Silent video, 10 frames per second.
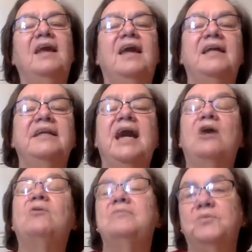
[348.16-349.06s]
And
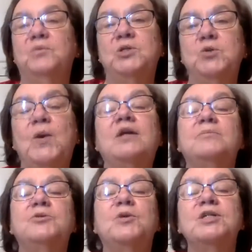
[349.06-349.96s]
now, will you
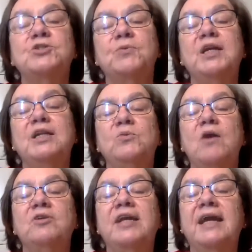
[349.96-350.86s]
welcome to our screen the
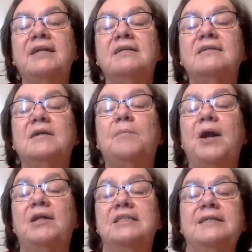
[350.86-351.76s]
Reverend Hannah
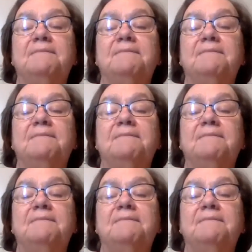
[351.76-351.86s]
Capaldi?